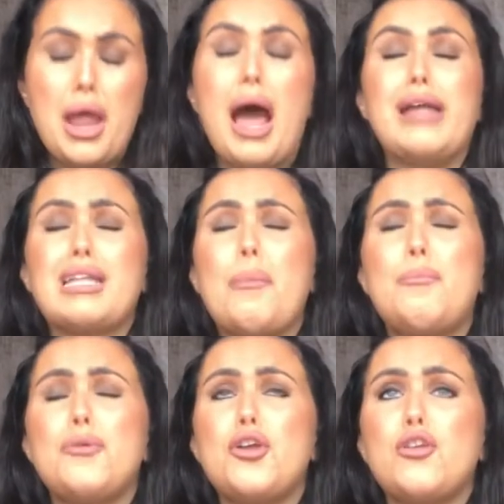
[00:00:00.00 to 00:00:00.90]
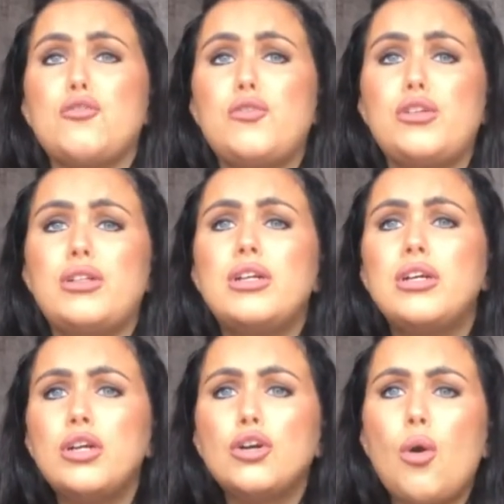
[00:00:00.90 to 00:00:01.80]
It has that beautiful
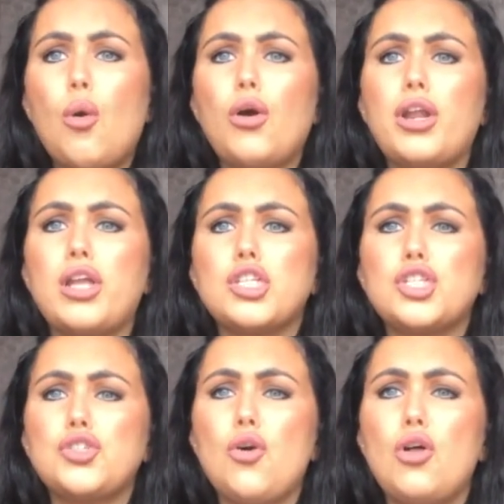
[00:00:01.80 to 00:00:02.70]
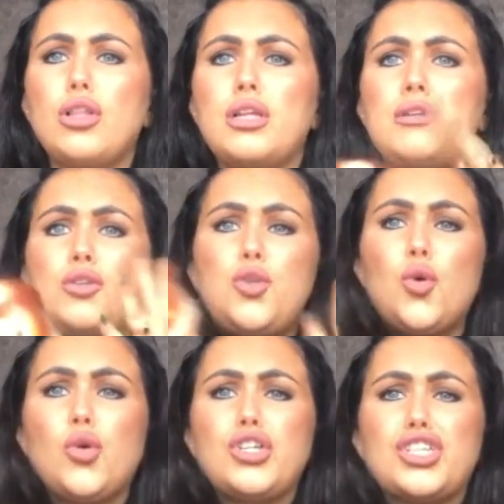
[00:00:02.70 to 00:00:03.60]
coconut, chocolate,
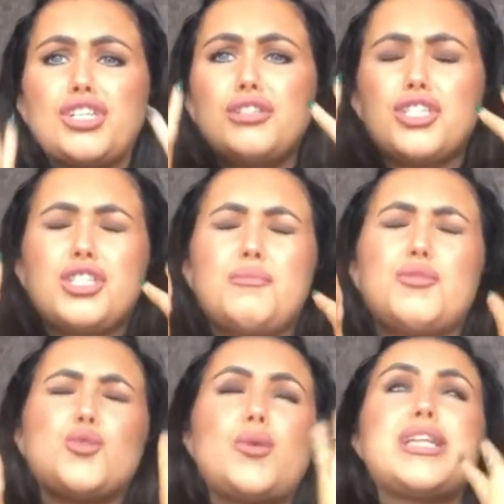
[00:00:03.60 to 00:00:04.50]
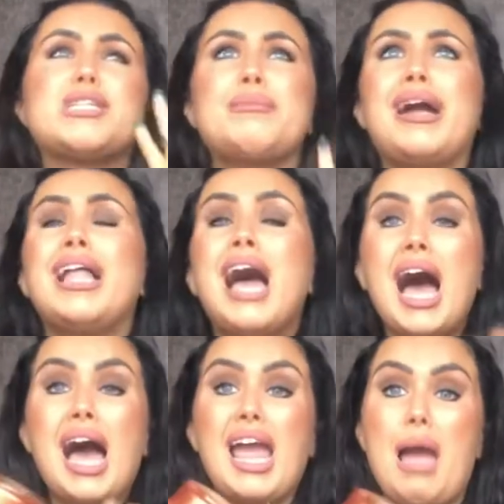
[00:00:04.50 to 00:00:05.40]
nourishing, just sweet smell.
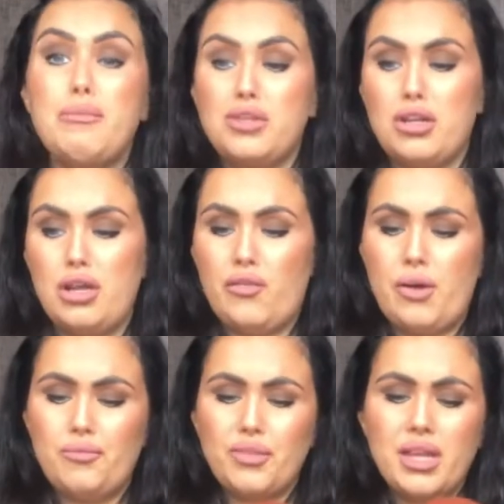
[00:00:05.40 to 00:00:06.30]
I absolutely love it.